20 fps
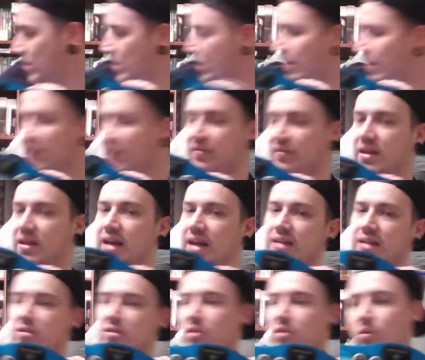pay for that, and
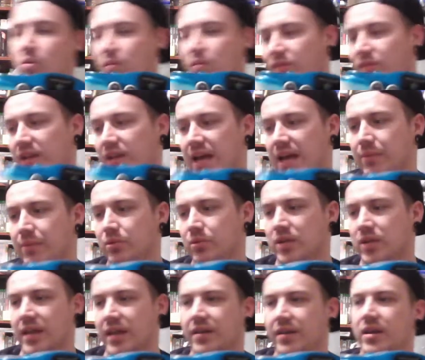it's got all of the cables
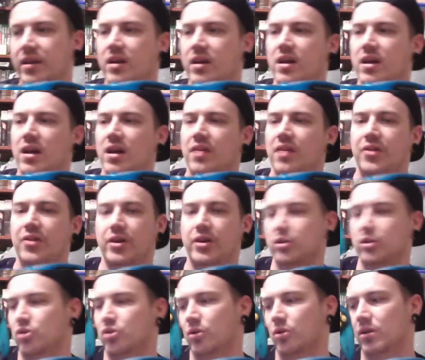and the
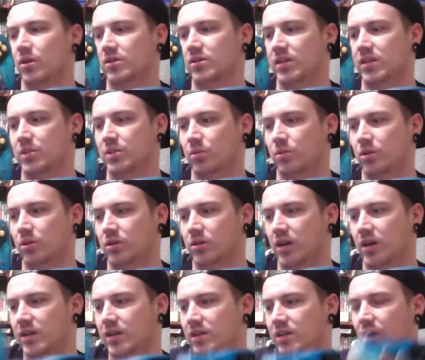controller. So this will look
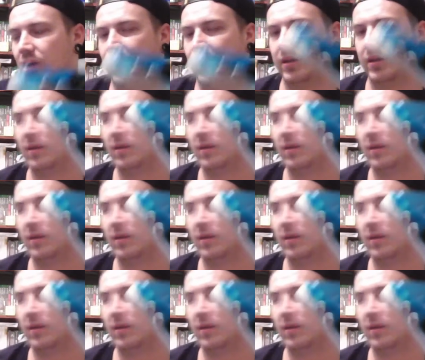nice going